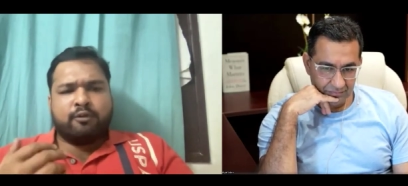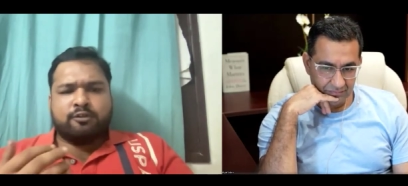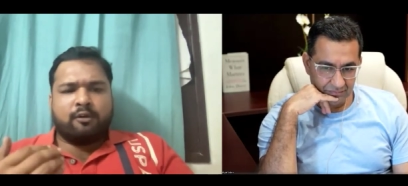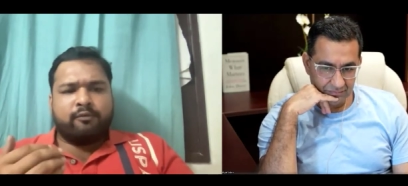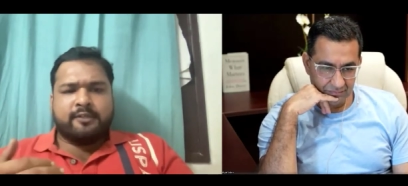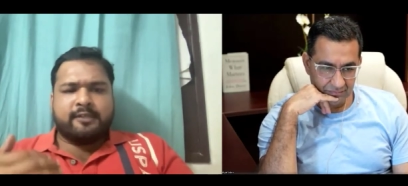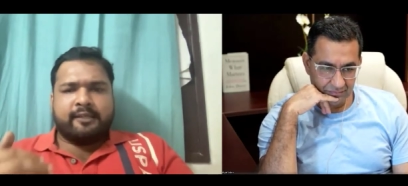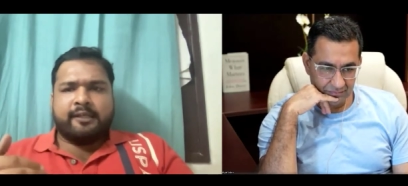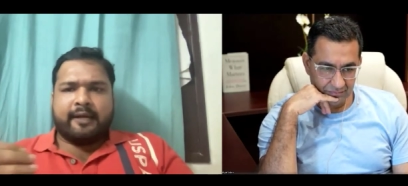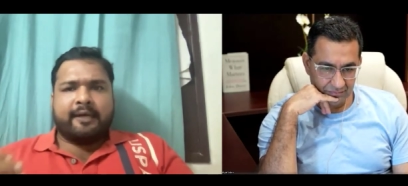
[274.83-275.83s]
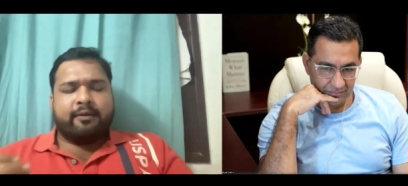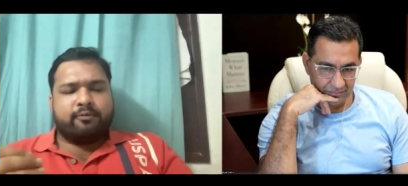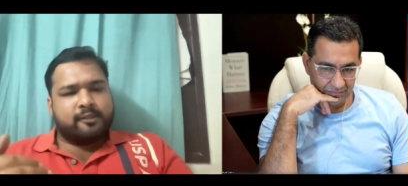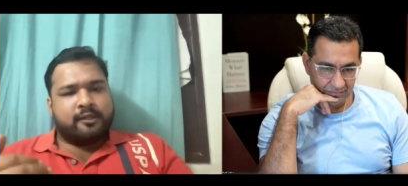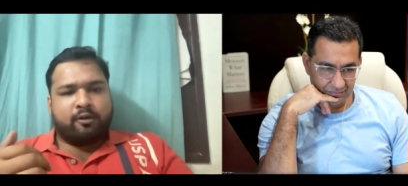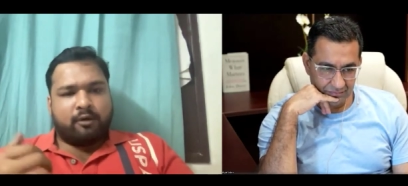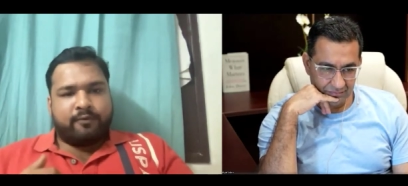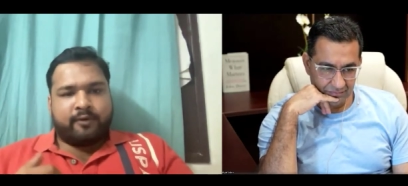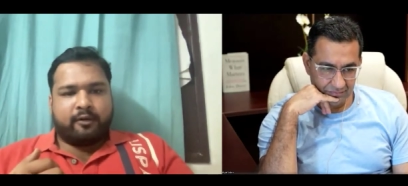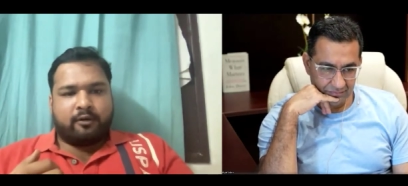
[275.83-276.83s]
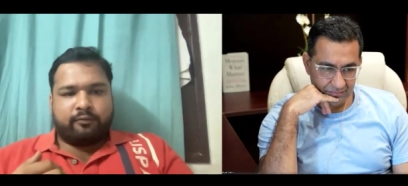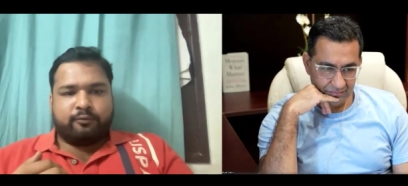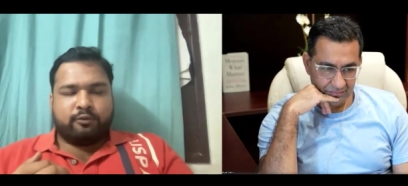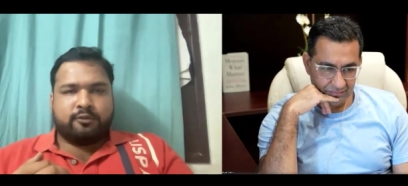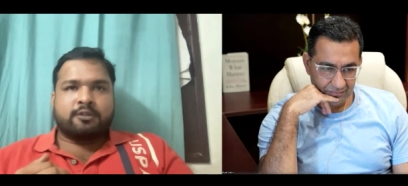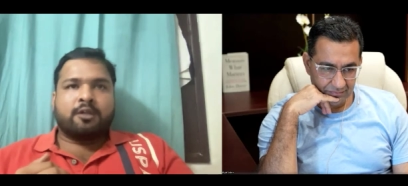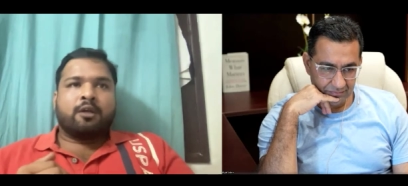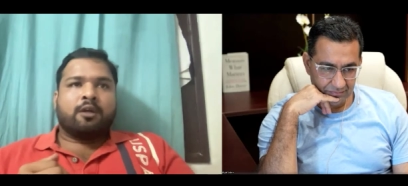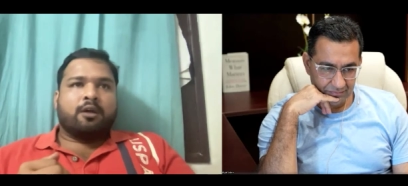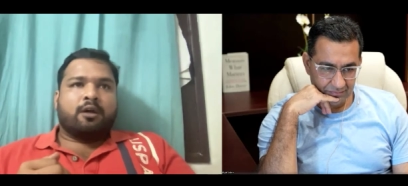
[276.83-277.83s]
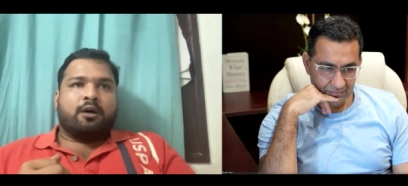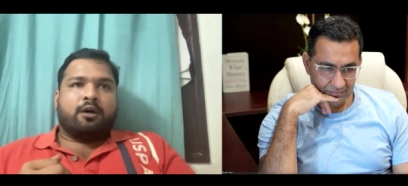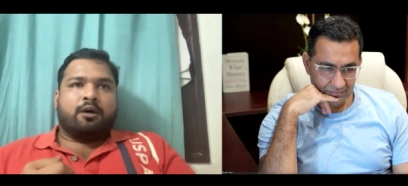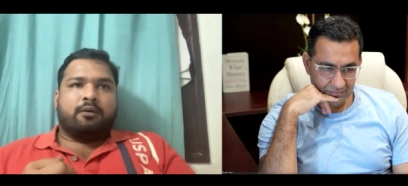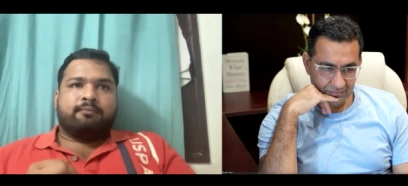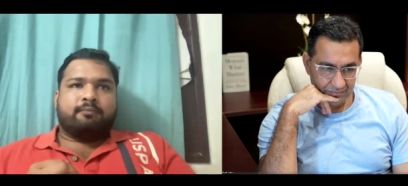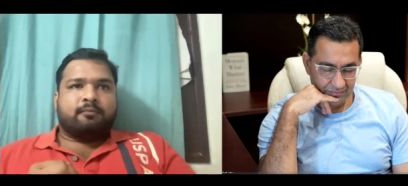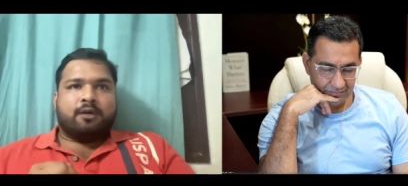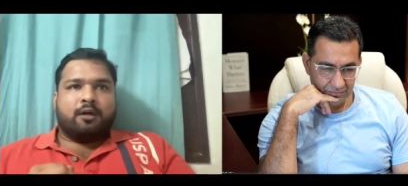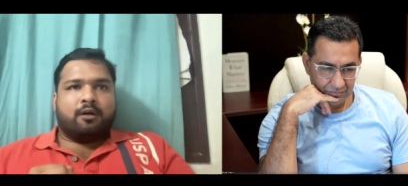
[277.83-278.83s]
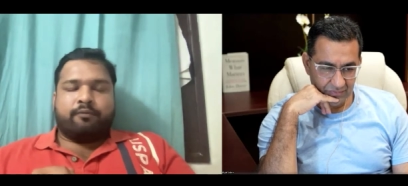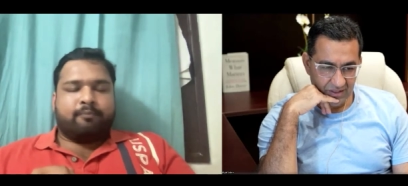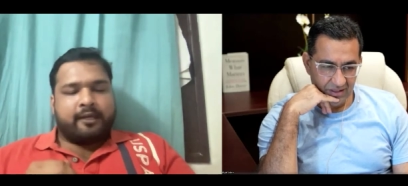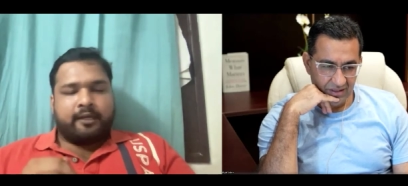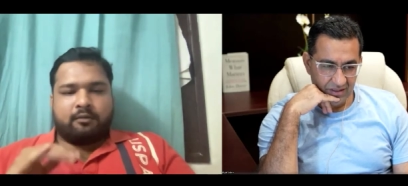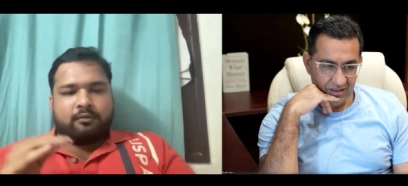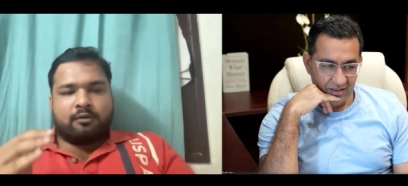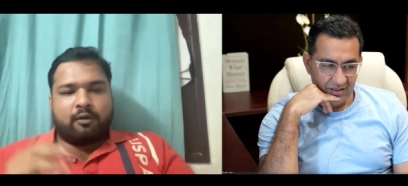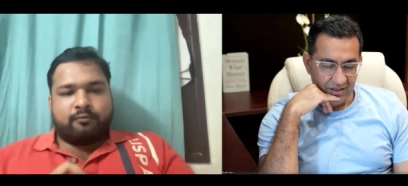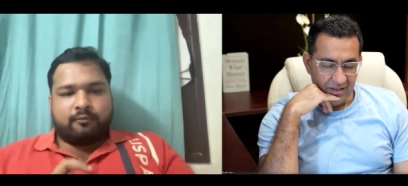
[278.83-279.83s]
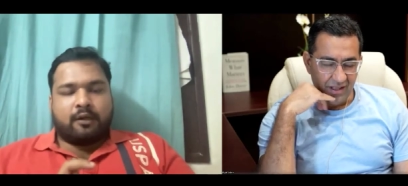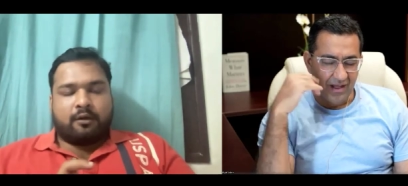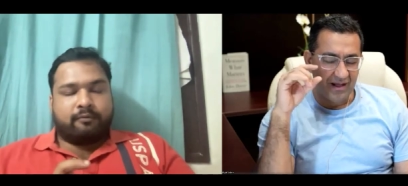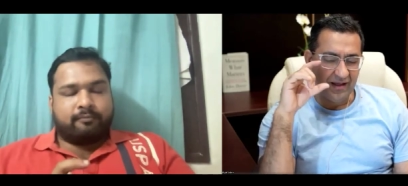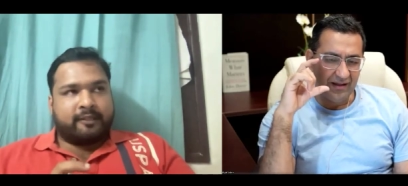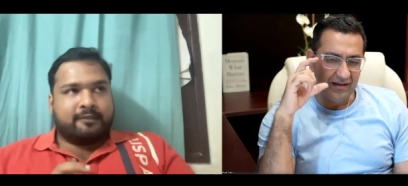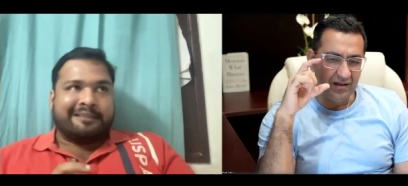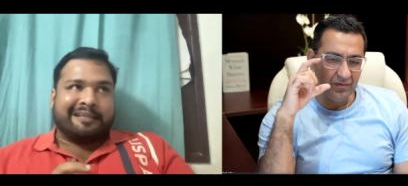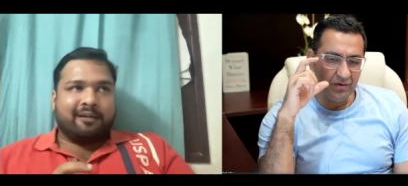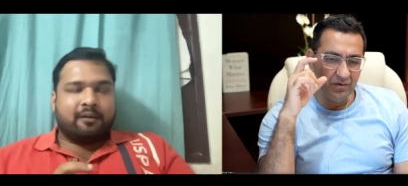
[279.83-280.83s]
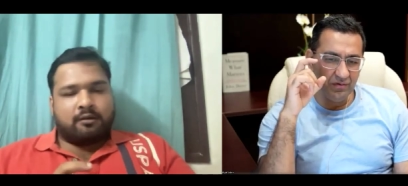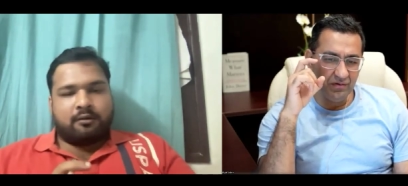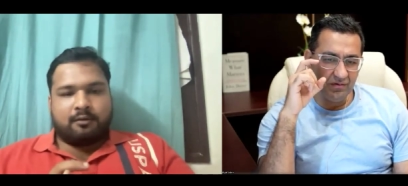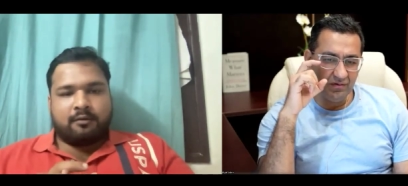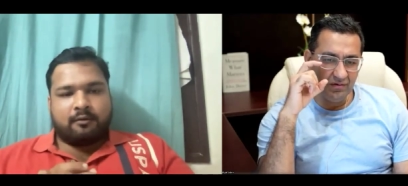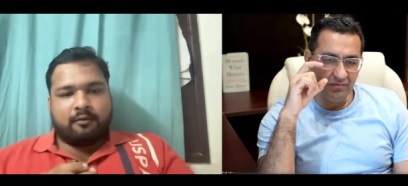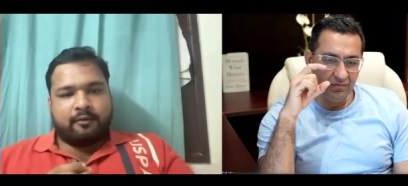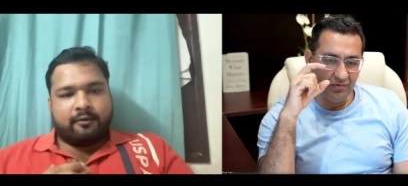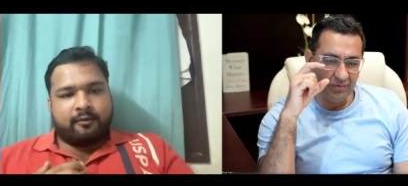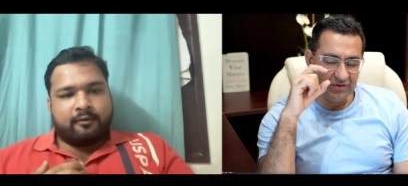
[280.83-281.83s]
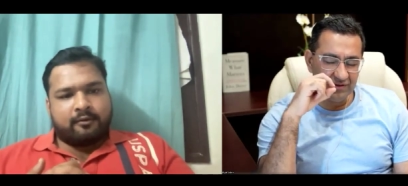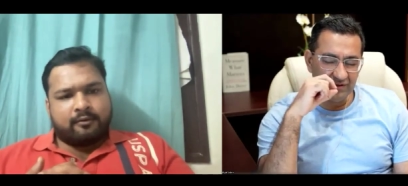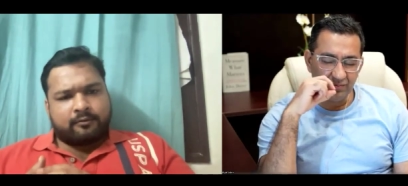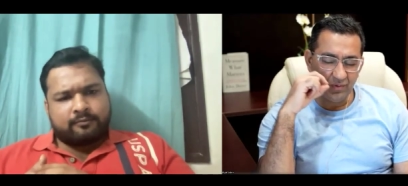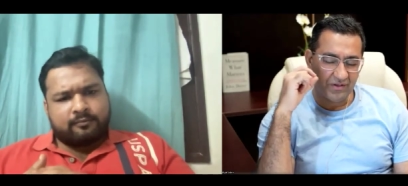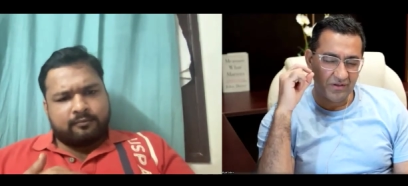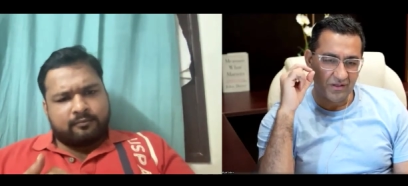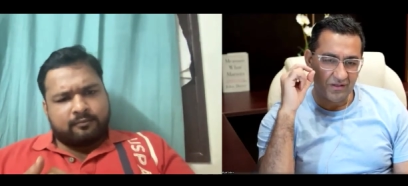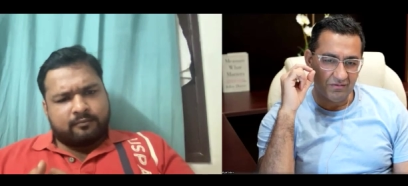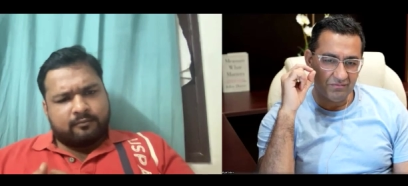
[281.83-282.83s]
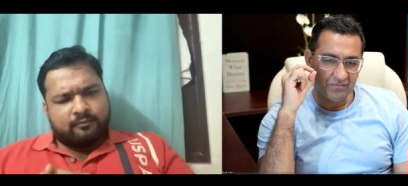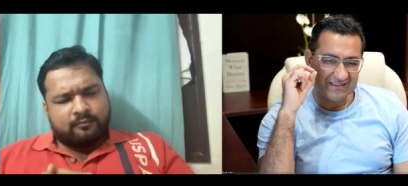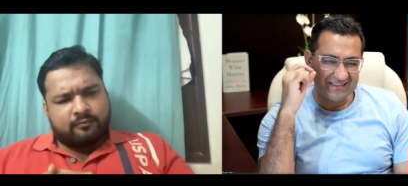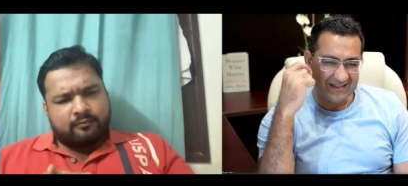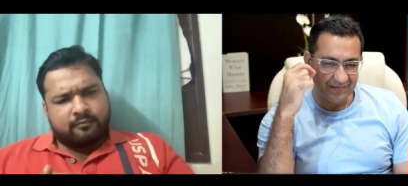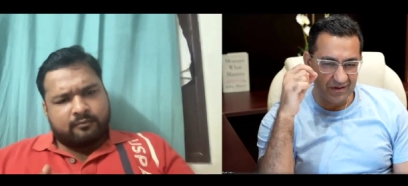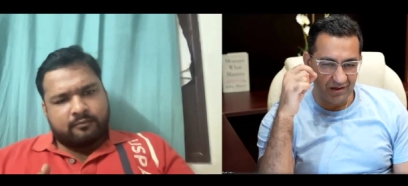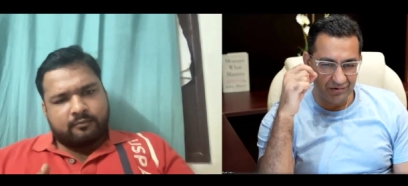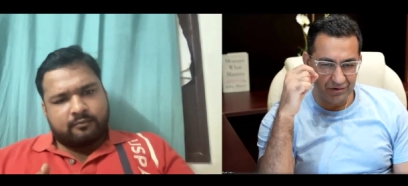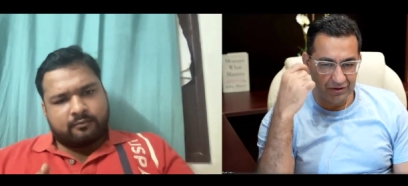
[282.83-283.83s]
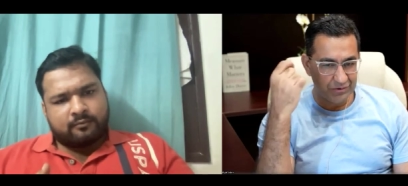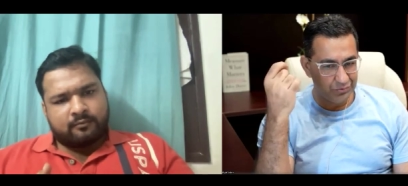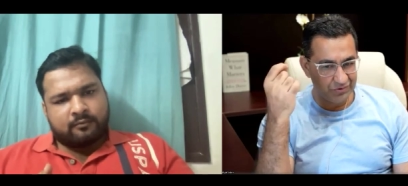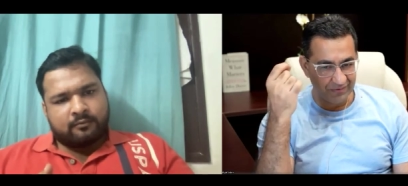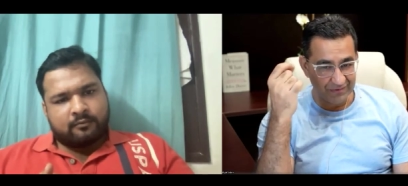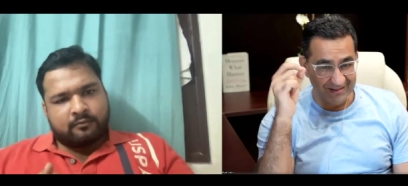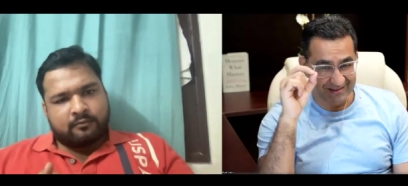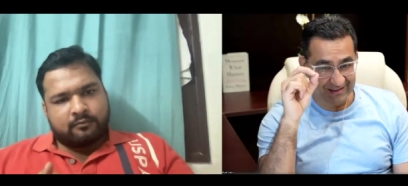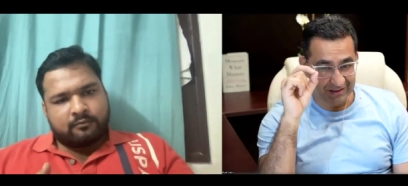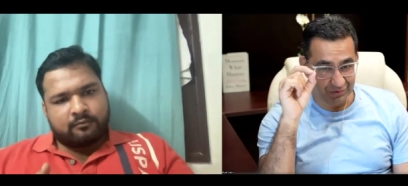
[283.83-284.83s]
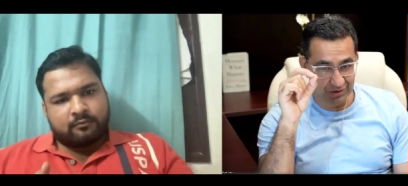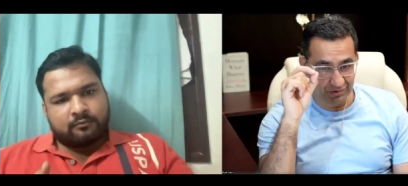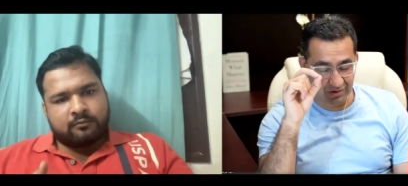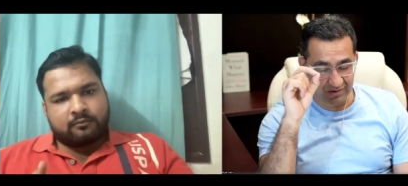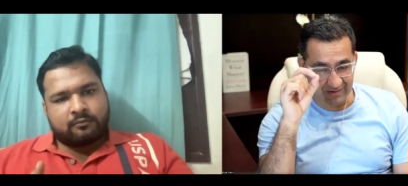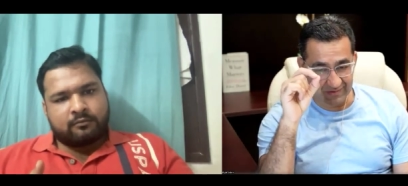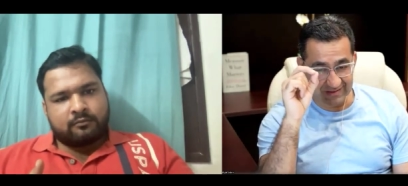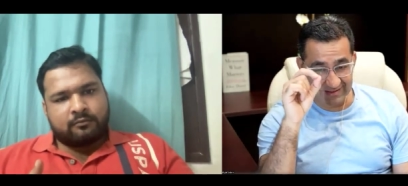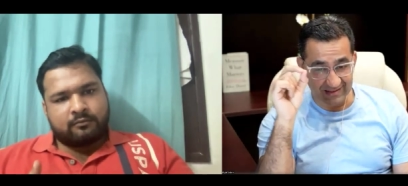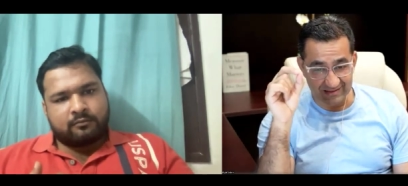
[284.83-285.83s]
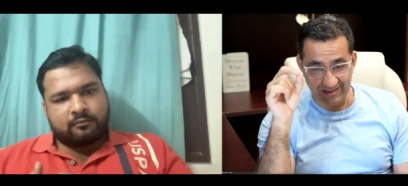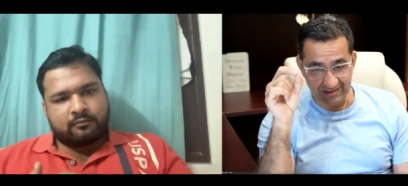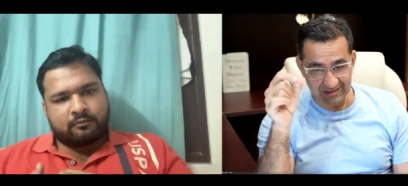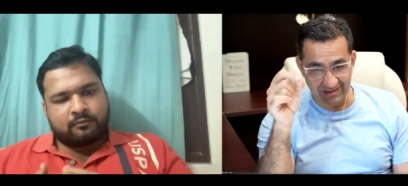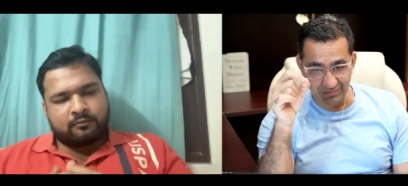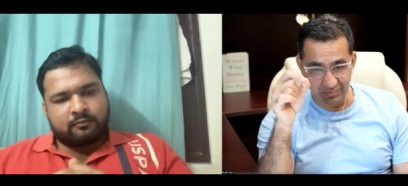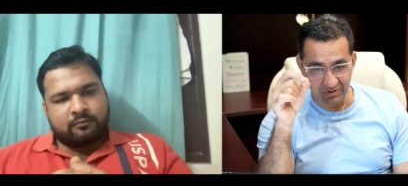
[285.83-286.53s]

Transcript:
Speaker 1: i was always at the end i was really confident of those uh, uh, of my one. Uh, and I
Speaker 2: think you you you mentioned this one thing. You know, it's seven hundred to seven sixty. You you seven sixty is ninety nine